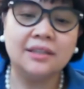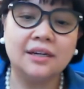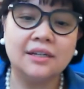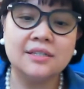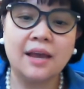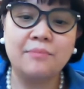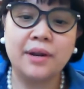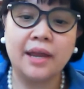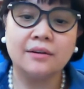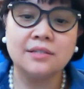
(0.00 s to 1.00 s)
the cyber
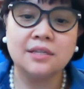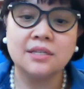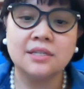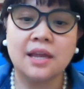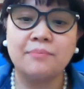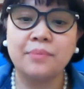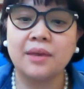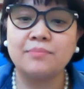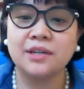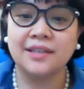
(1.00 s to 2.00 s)
ecosystem
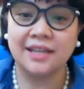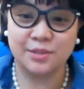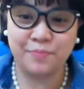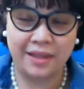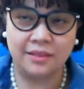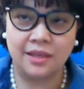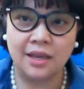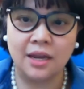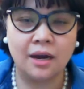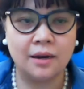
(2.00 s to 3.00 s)
keeps on
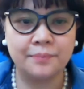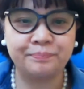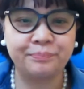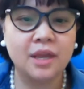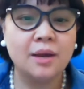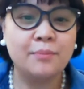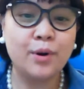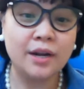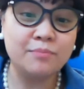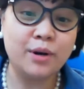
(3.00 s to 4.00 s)
expanding,
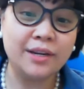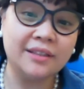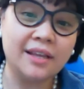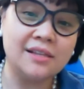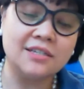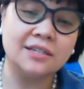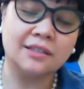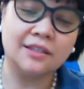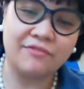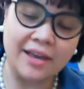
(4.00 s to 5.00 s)
more and more intelligent
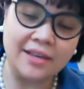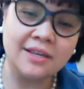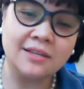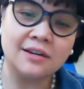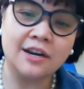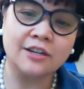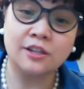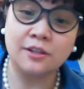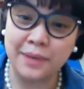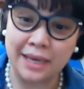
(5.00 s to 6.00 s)
devices are
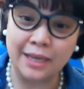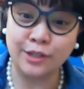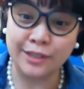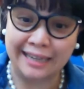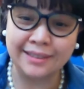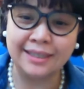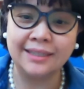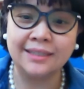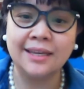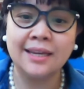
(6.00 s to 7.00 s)
actually being
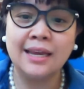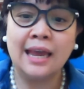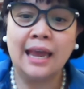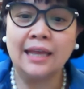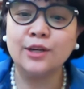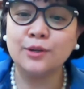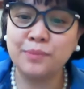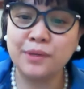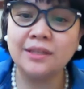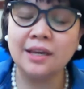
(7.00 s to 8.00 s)
connected, and
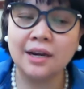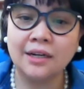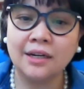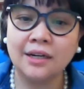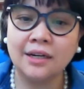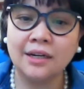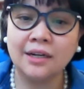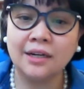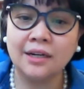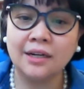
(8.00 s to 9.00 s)
computing are now
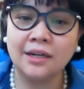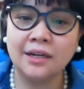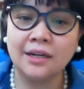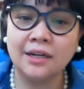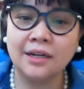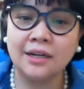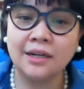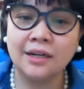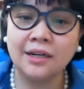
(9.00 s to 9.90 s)
done at the edge.